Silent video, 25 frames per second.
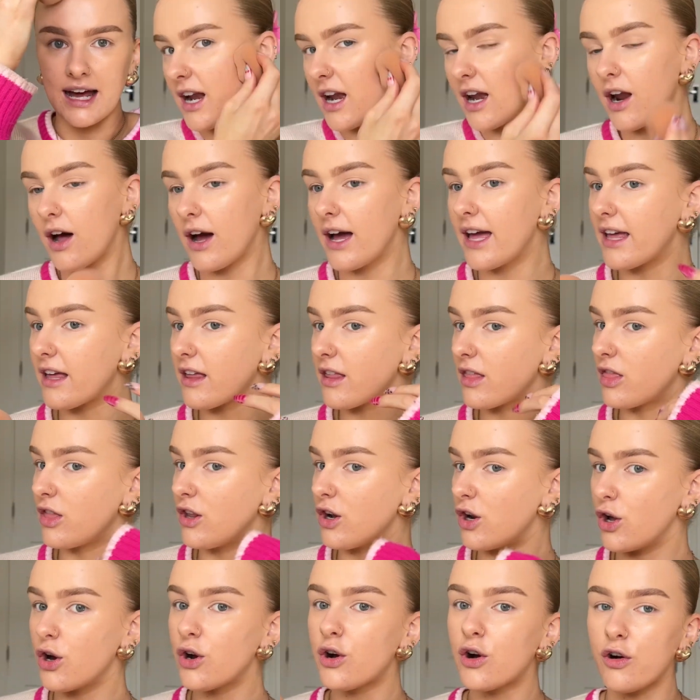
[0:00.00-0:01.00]
I like the
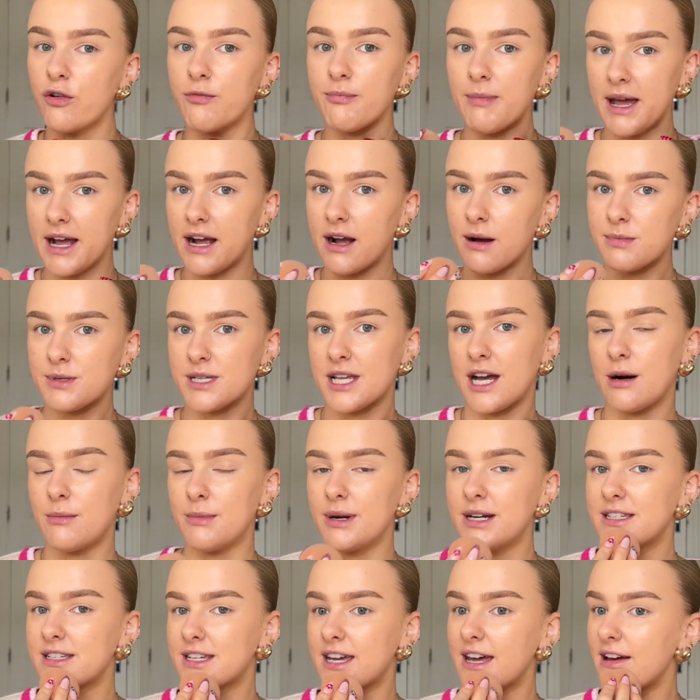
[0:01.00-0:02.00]
look of makeup set on my
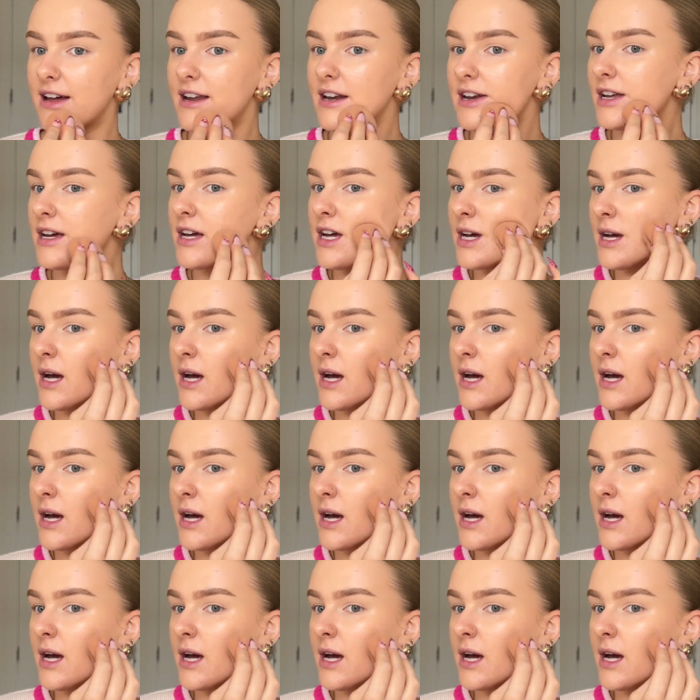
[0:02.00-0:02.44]
skin,